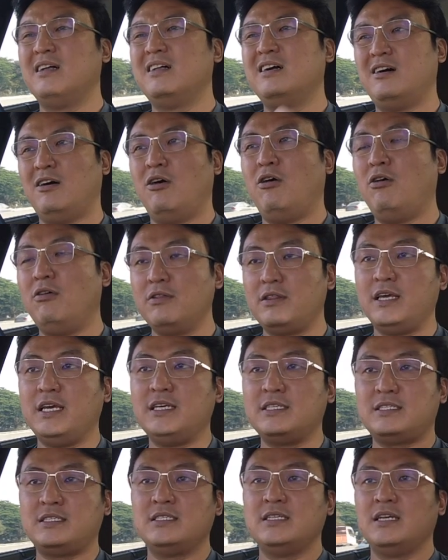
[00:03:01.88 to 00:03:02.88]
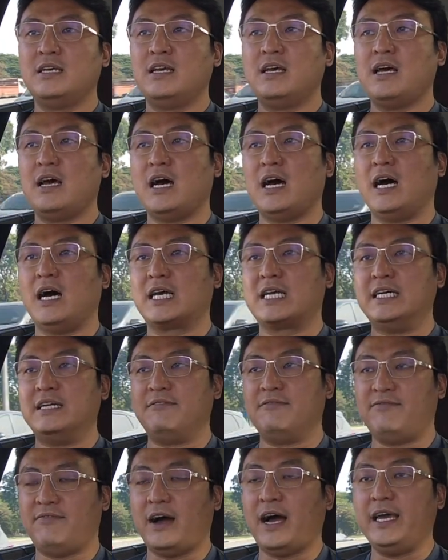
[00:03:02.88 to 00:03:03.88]
All these are
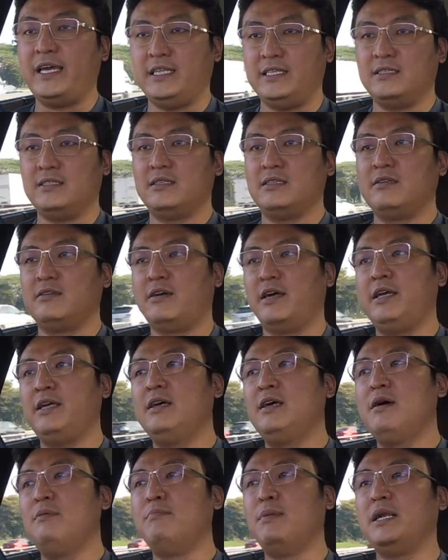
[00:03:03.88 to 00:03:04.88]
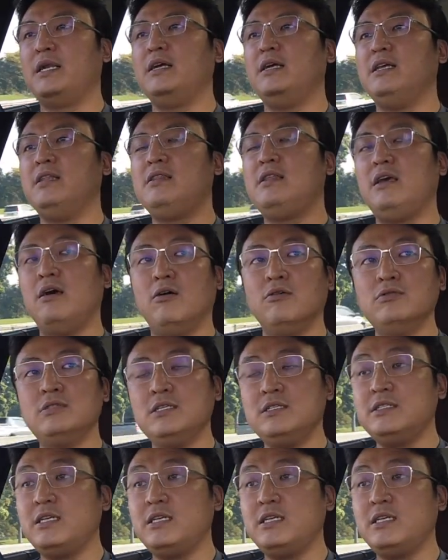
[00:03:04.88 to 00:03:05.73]
confined, right? But in the olden